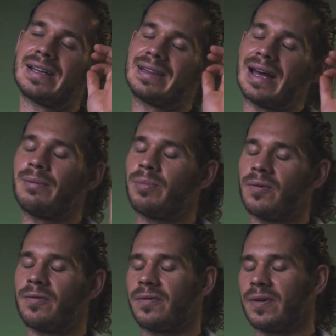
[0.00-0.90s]
type
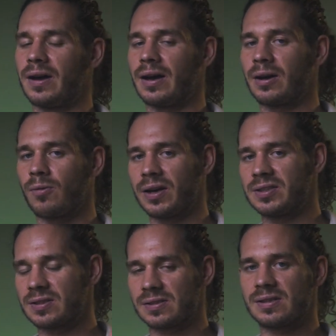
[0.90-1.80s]
of
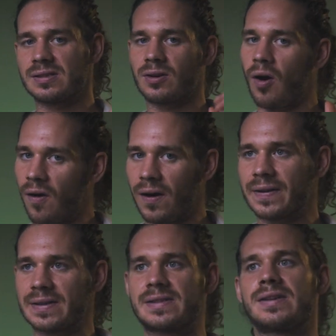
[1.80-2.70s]
questions, these
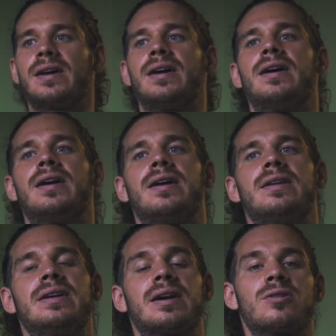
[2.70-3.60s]
koans,
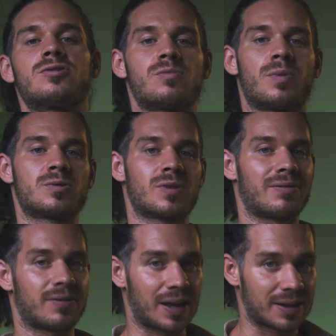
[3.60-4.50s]
they are not supposed to
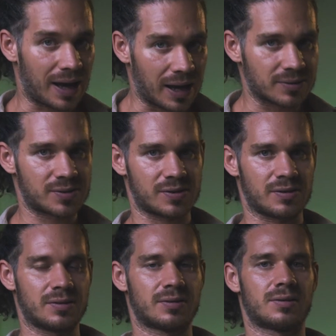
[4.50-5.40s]
have an
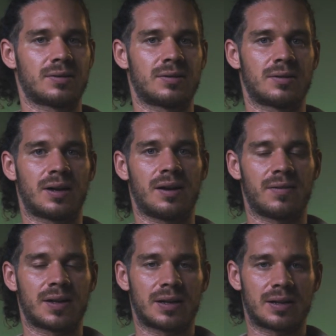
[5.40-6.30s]
answer, have
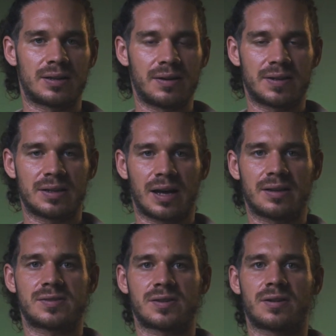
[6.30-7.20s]
a definite
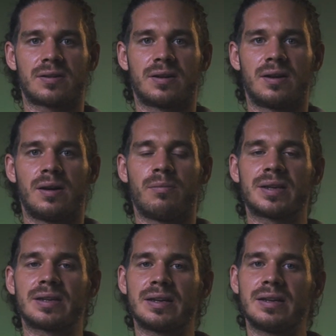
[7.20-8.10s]
answer.
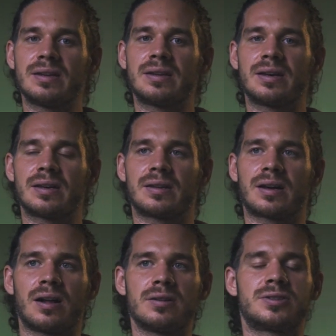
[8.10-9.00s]
But in the
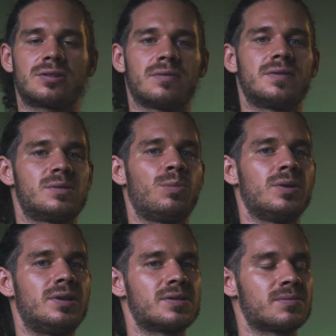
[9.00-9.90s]
culture of this
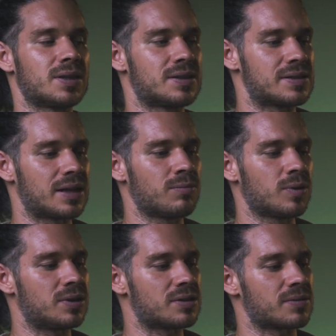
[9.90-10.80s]
Buddhism, in Zen
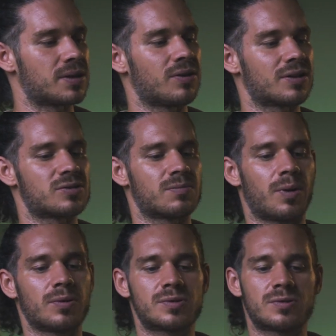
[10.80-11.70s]
Buddhism, you are
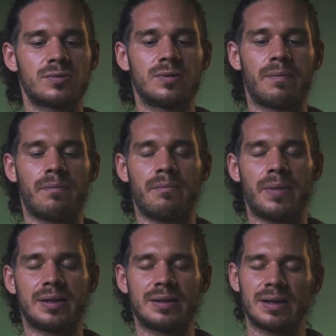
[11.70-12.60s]
supposed to
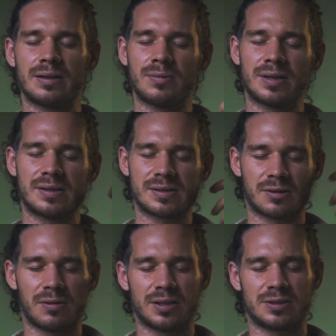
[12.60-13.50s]
meditate with this
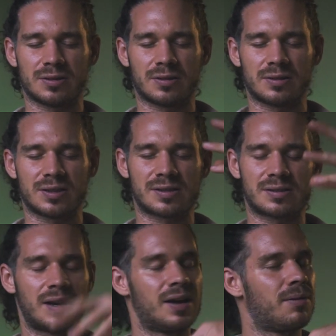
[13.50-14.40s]
question.
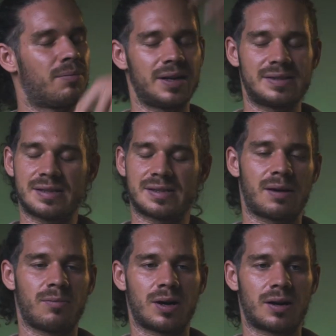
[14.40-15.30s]
Just place it
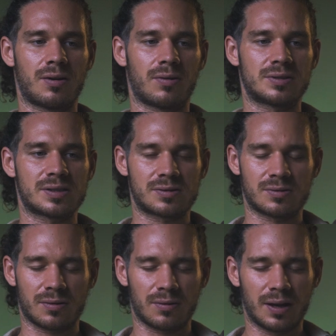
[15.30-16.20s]
somewhere, or just,
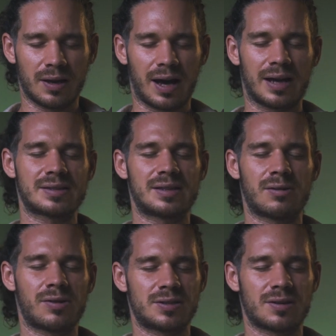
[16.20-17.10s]
ask the
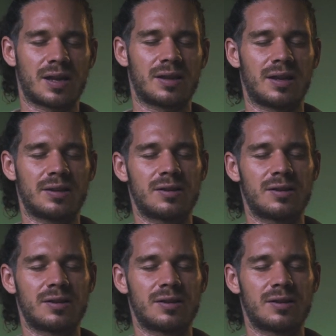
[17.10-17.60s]
question and let